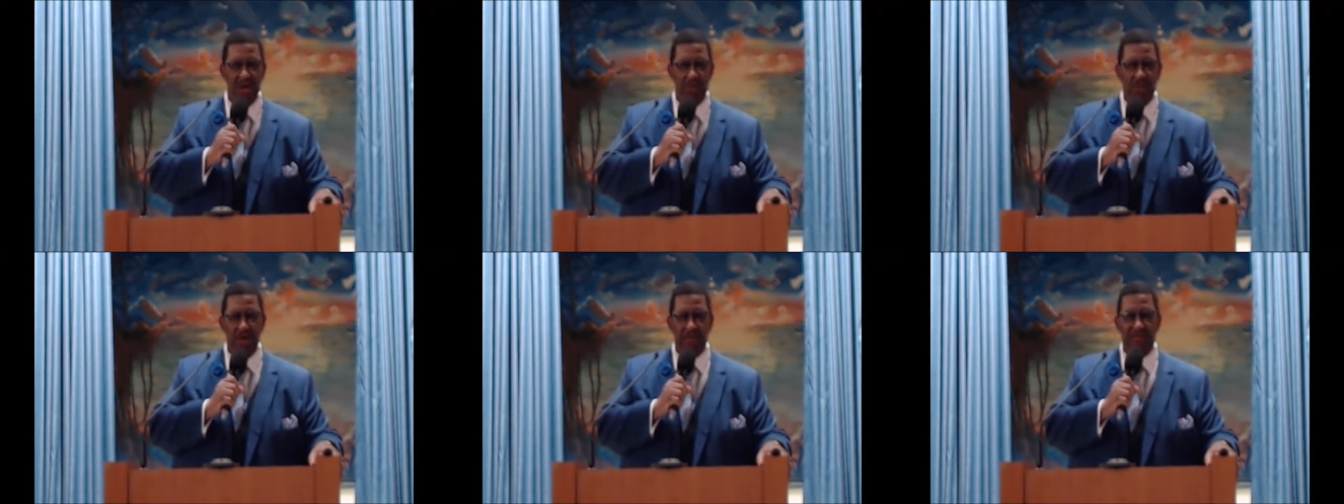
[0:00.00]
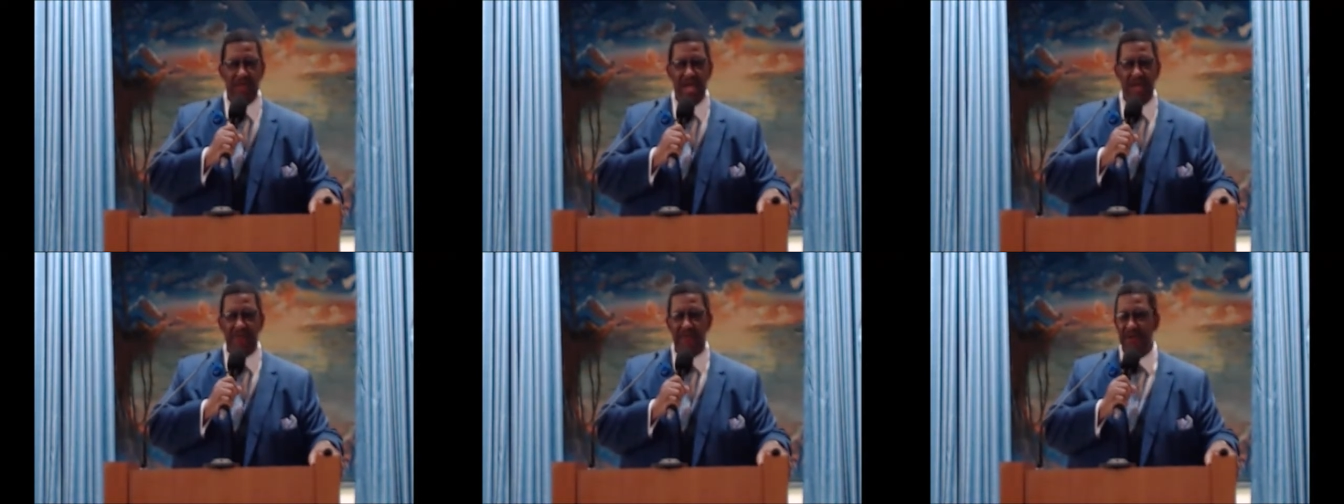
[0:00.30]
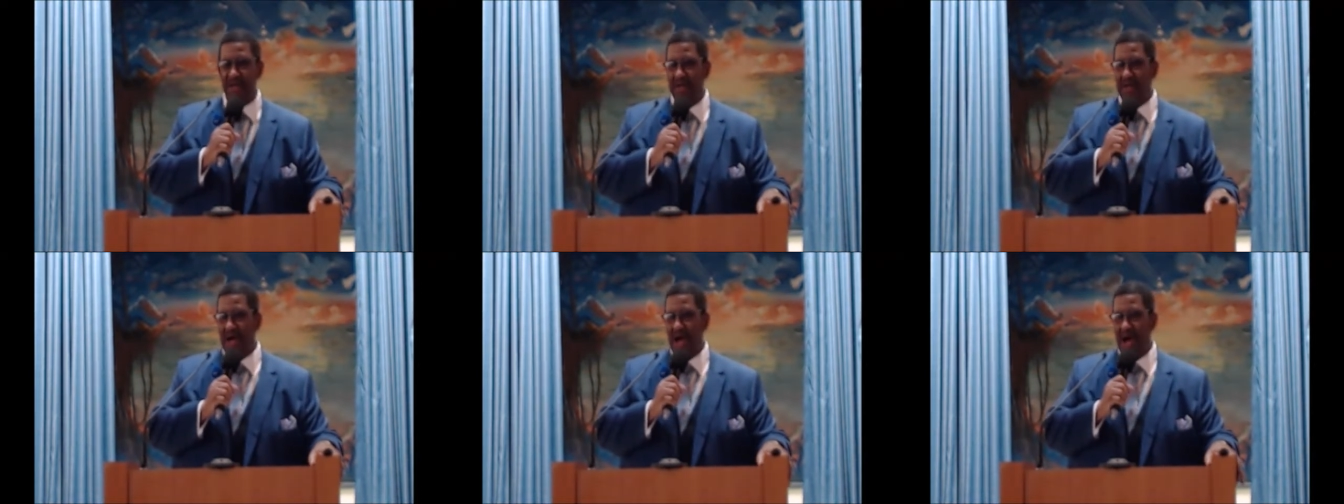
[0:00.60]
We're
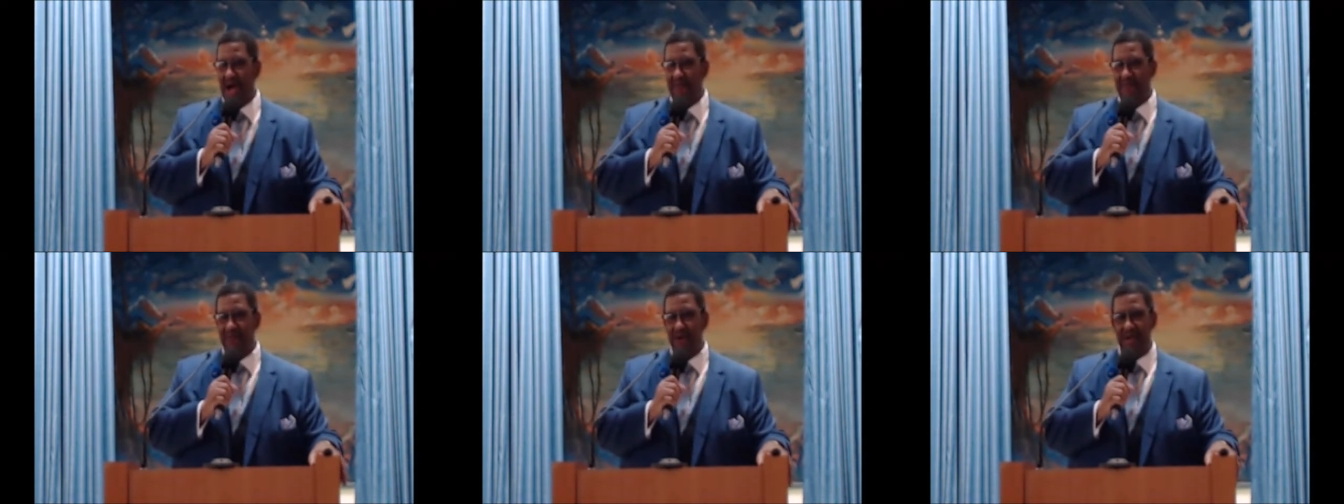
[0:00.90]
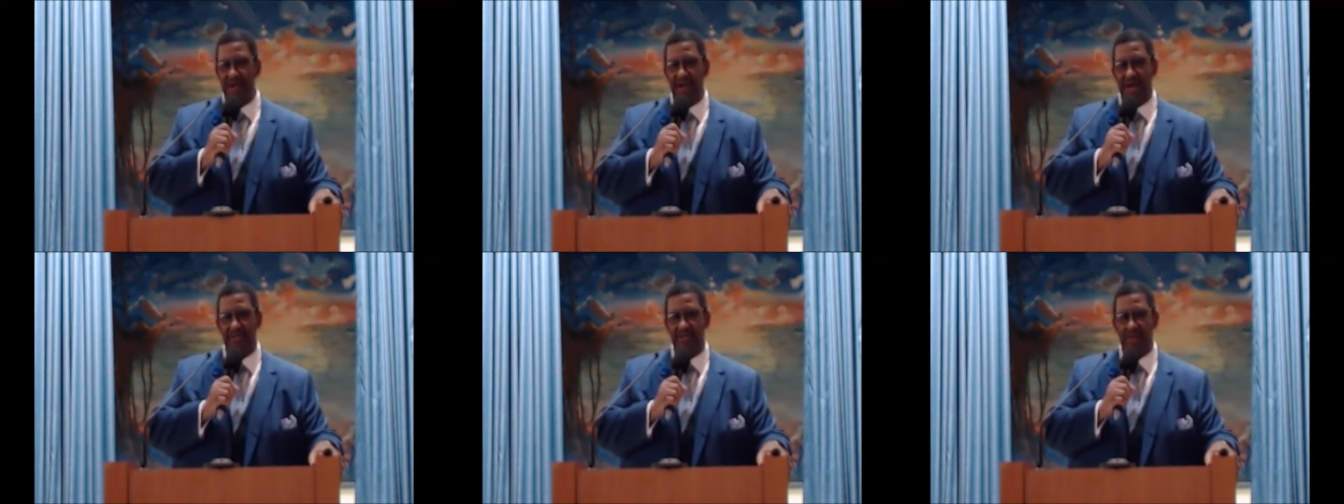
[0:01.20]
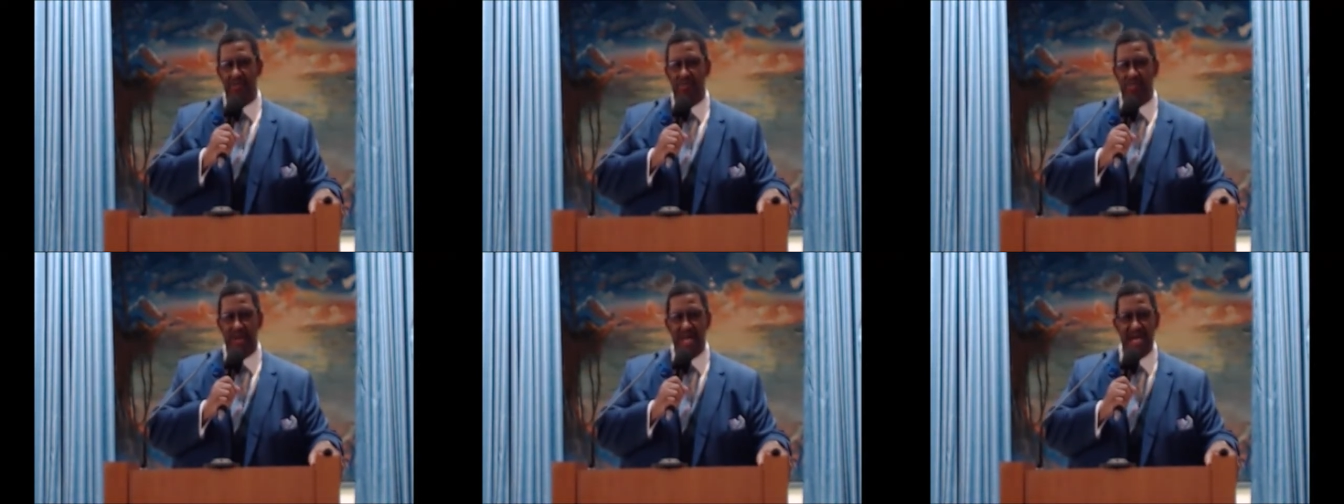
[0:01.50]
thankful to God for
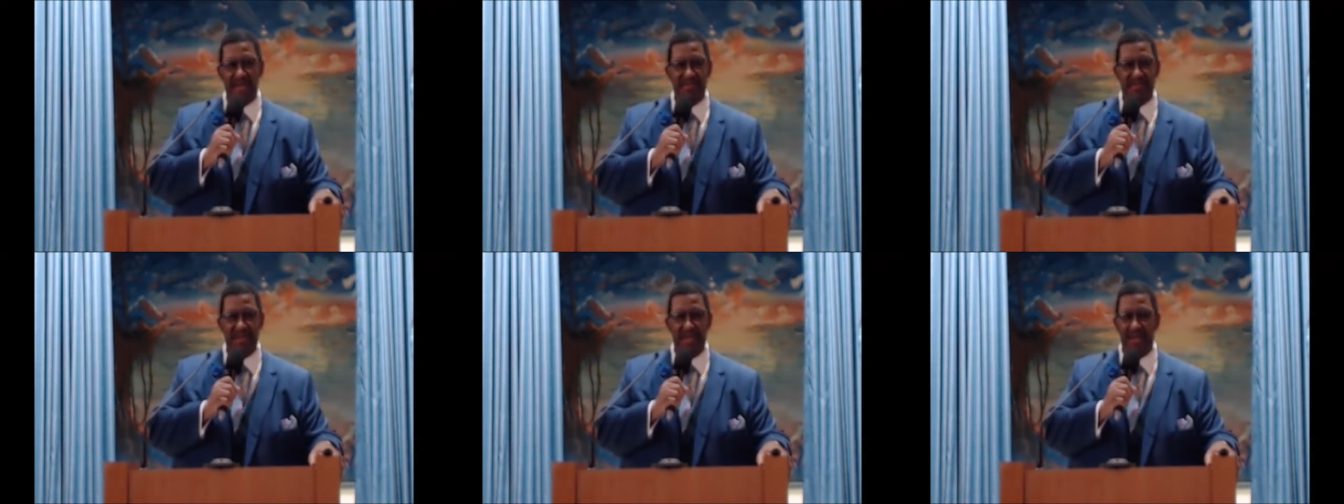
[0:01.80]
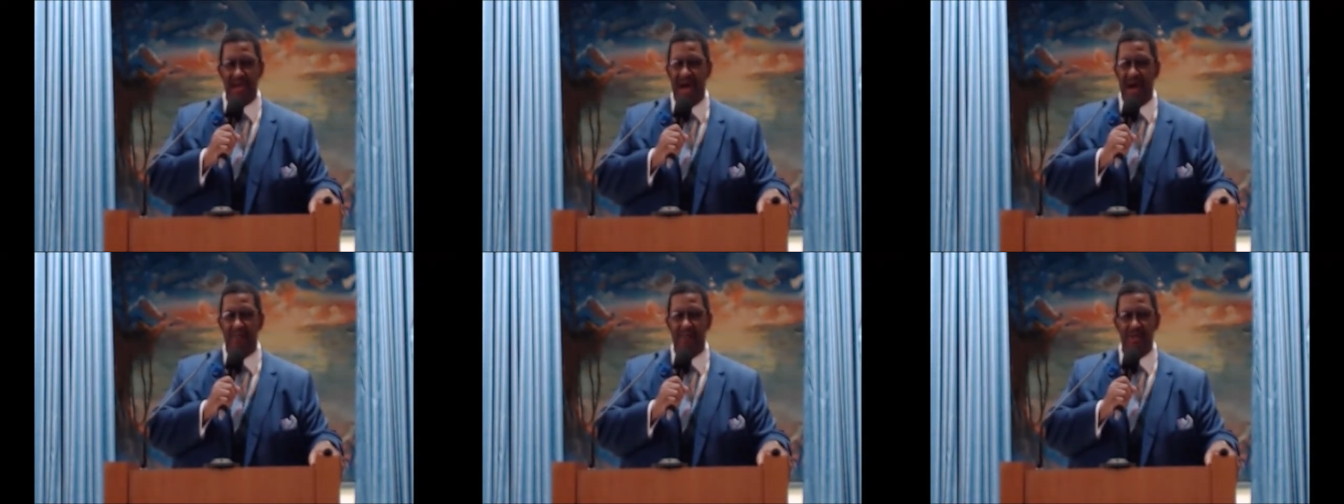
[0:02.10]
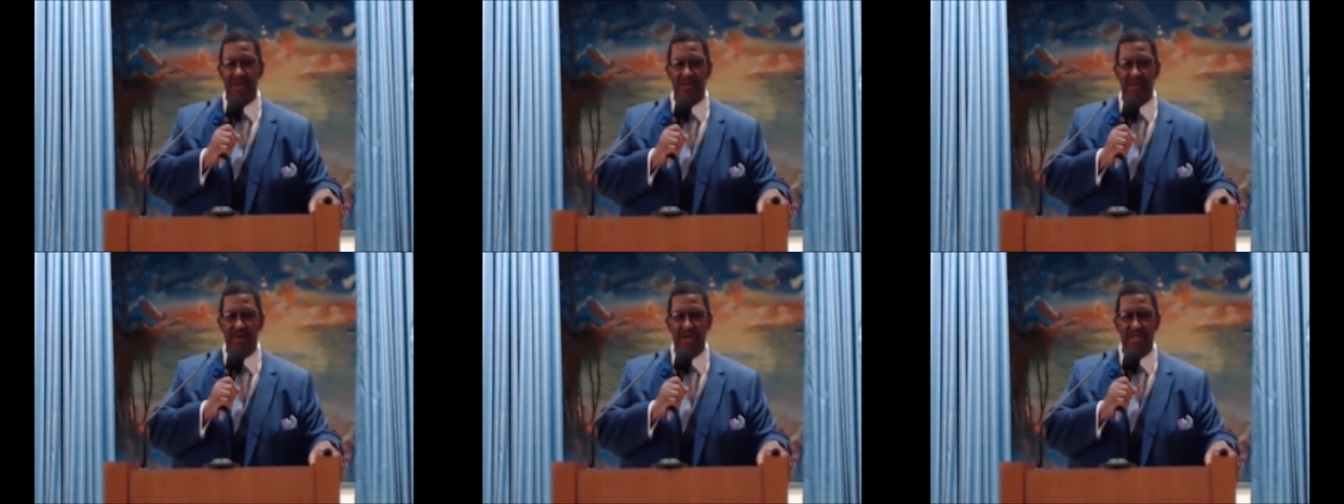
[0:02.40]
another blessed
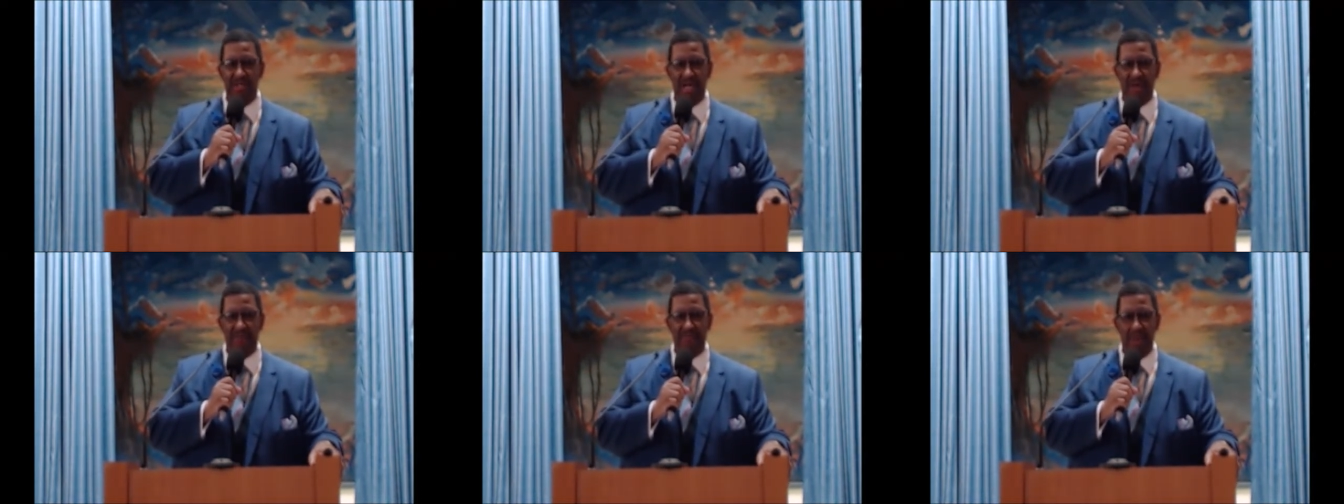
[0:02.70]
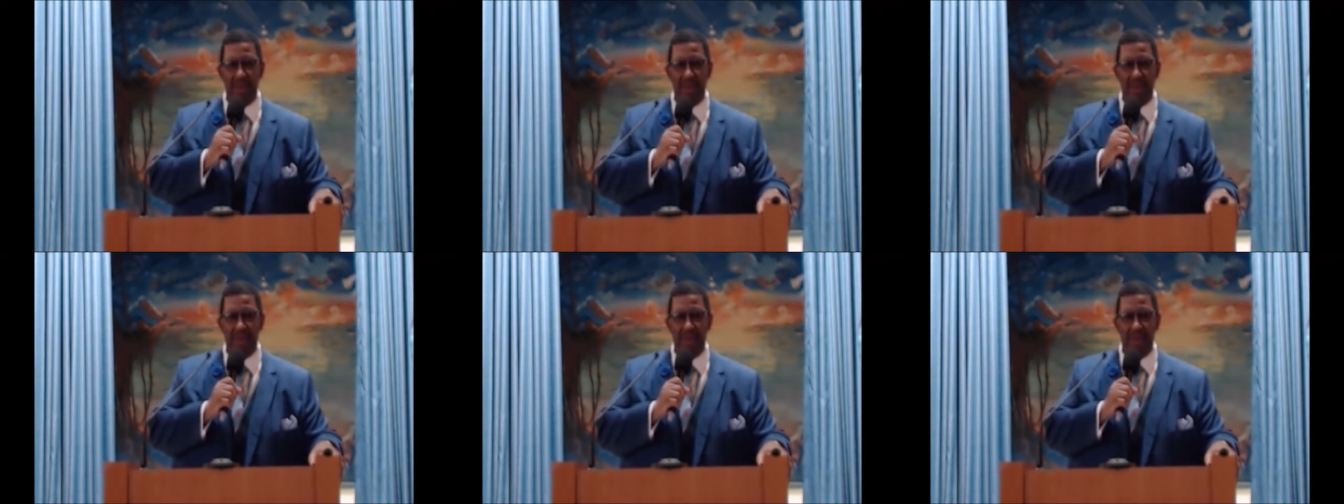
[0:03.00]
opportunity